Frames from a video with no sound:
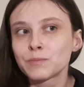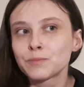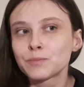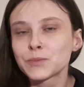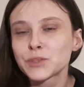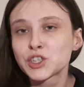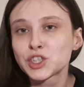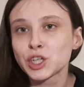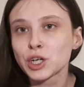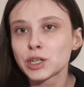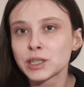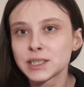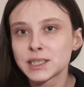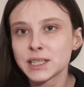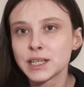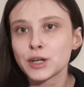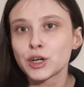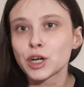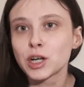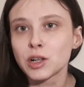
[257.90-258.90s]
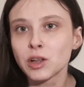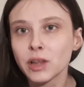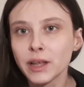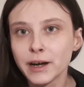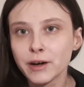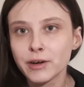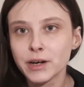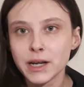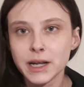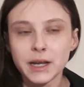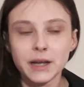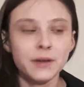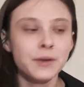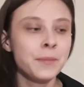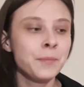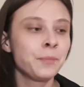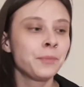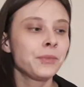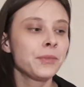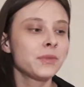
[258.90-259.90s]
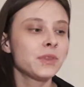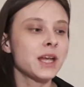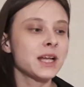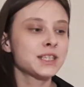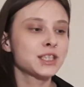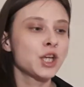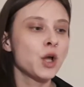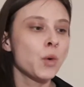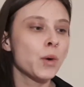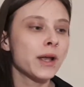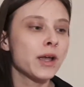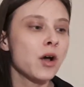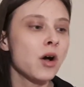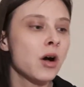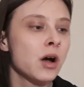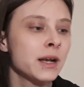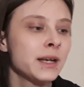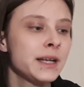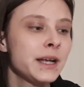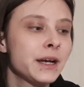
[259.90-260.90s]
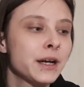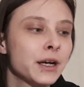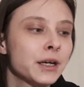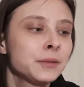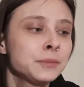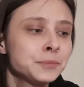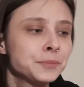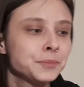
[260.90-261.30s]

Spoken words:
certainty or clarity that's going on here.